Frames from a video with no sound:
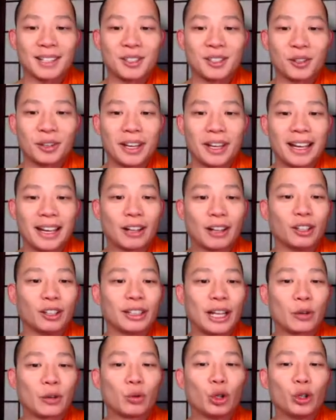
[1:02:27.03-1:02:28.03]
it's okay. I
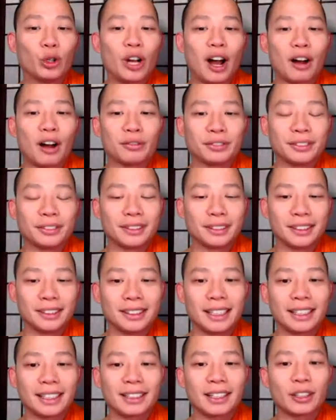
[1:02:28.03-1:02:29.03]
look like Rudolph. I
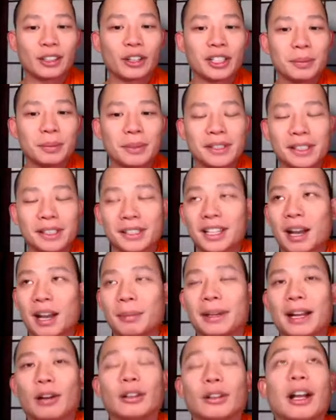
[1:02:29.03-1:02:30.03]
look like Christmas is
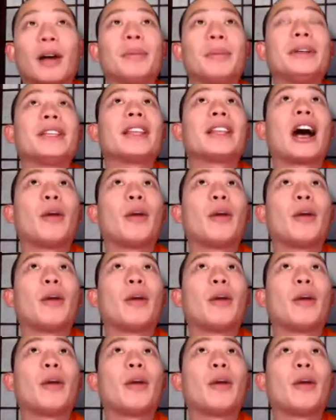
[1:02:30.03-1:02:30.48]
coming. I'll be the